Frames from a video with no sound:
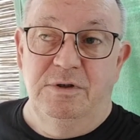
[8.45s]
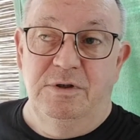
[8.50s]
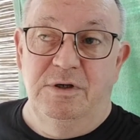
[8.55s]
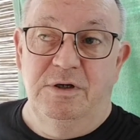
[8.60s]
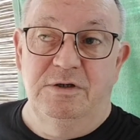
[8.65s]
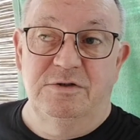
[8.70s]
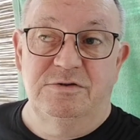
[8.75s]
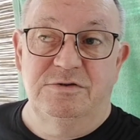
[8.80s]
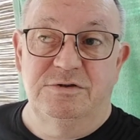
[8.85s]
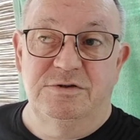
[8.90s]

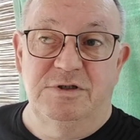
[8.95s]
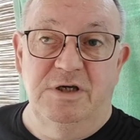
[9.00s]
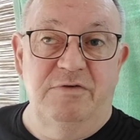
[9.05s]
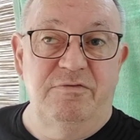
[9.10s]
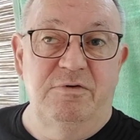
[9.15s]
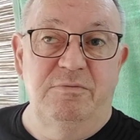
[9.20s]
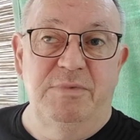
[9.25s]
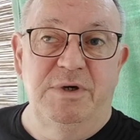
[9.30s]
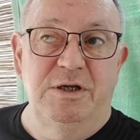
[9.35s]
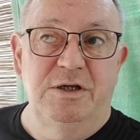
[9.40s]
at
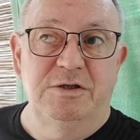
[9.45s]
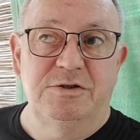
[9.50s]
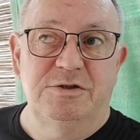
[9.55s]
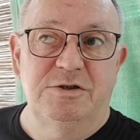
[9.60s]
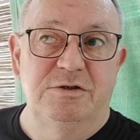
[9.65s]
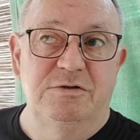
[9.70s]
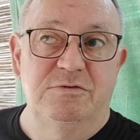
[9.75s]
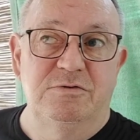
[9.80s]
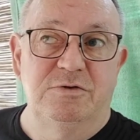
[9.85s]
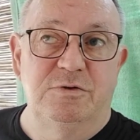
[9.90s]
7 minutes
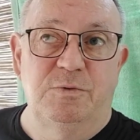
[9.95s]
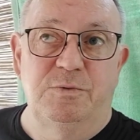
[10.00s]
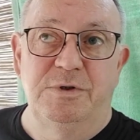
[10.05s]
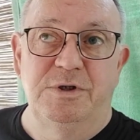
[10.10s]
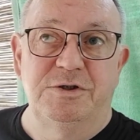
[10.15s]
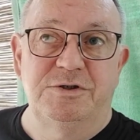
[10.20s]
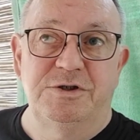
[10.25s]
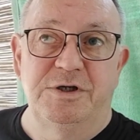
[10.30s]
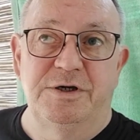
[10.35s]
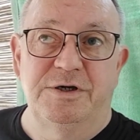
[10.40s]
and
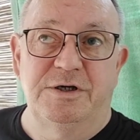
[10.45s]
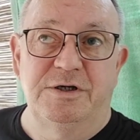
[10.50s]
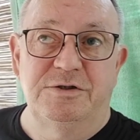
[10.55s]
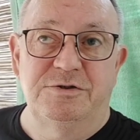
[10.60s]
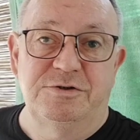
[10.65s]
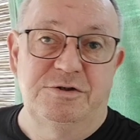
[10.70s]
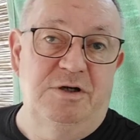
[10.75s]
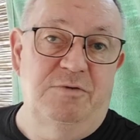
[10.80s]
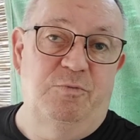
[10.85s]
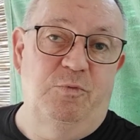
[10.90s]
20
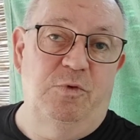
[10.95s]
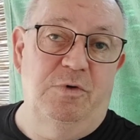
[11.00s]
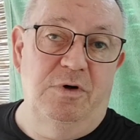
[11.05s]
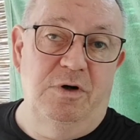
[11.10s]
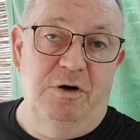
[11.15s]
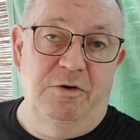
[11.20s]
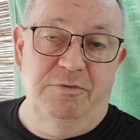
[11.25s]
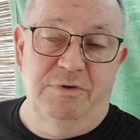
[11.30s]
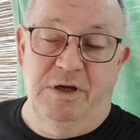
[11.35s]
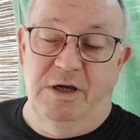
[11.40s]
seconds, somewhere
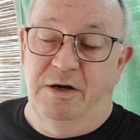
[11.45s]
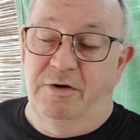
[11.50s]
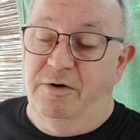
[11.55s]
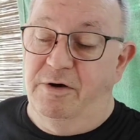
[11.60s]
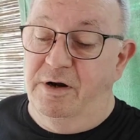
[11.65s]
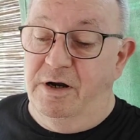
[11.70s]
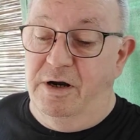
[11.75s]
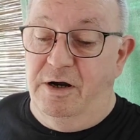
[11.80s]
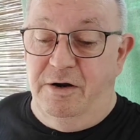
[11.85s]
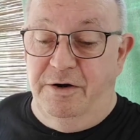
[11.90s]
along that
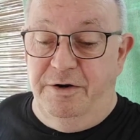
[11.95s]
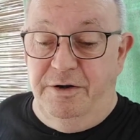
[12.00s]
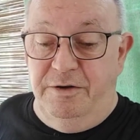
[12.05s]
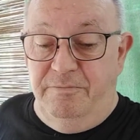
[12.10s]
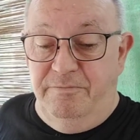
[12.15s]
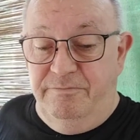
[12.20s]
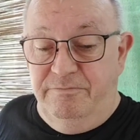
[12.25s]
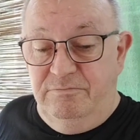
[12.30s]
area.